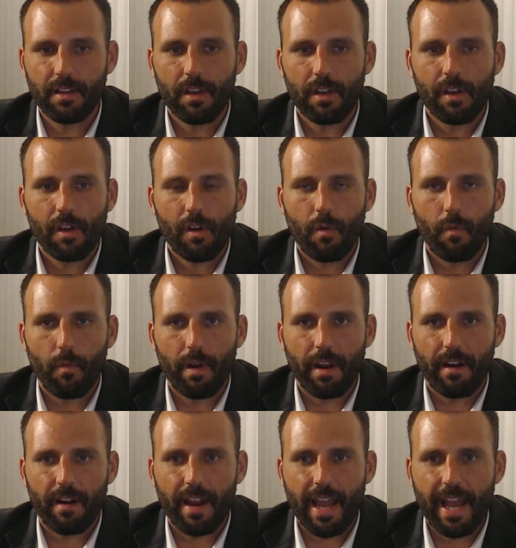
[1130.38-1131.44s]

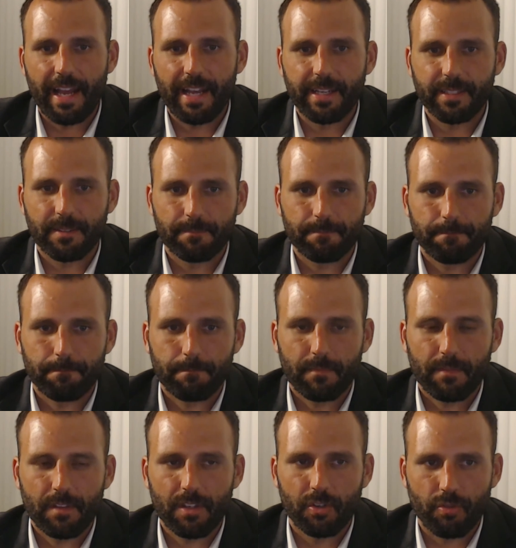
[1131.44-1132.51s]
whereas
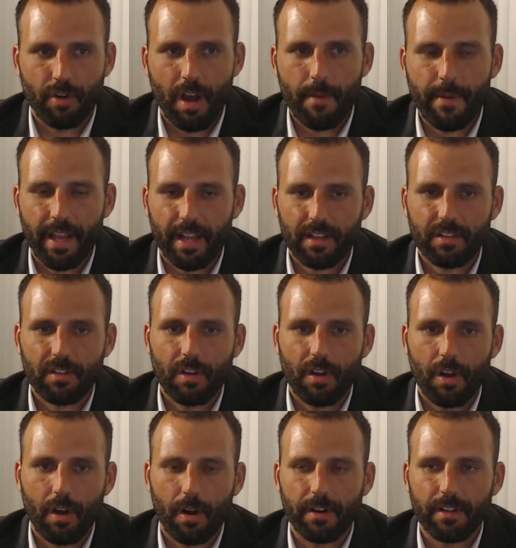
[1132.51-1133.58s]
the drawbacks
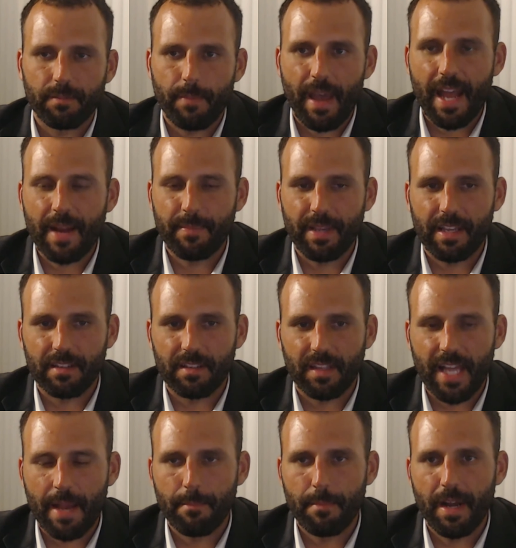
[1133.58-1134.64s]
aren't as bad because of that
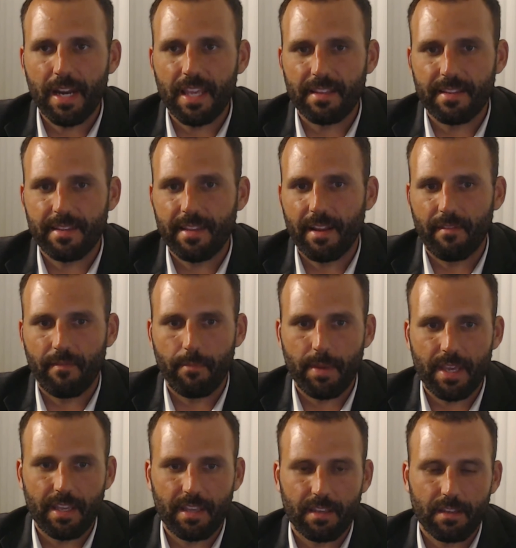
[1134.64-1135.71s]
money, instead of
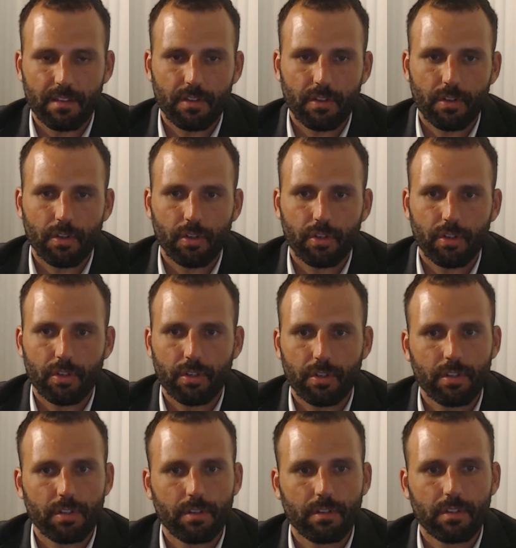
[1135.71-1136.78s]
being
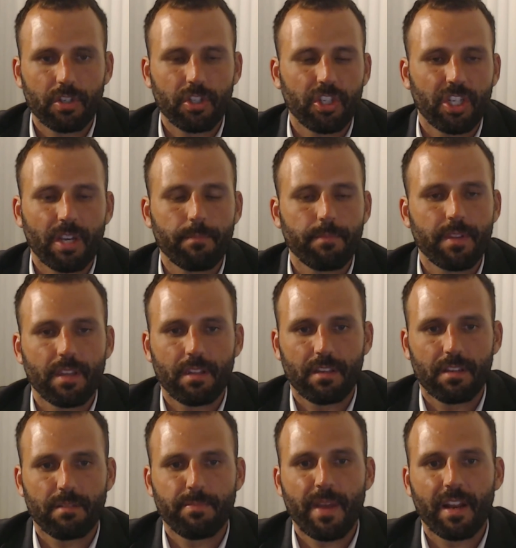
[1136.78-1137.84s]
shipped to
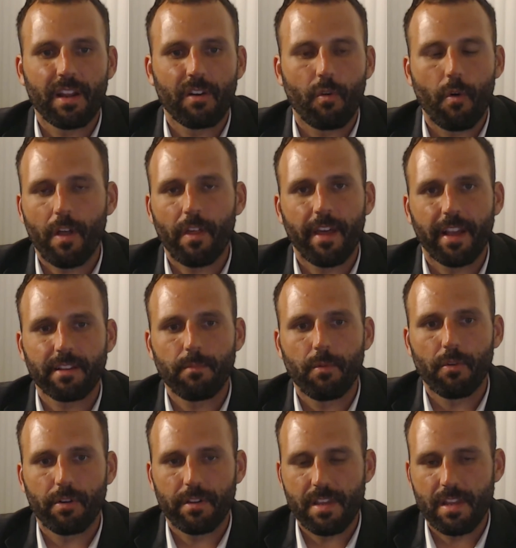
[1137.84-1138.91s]
spend on oil
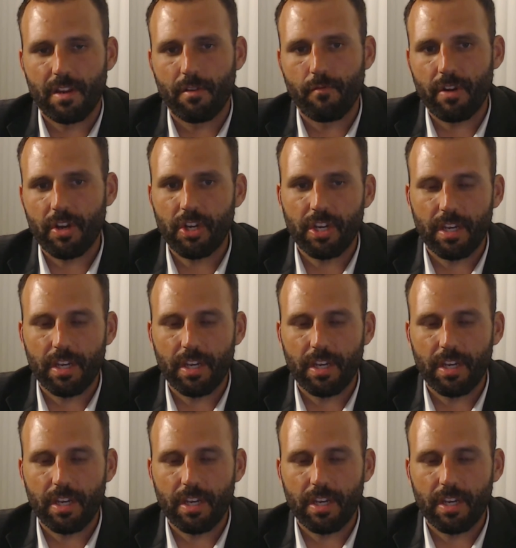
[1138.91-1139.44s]
exports and enriching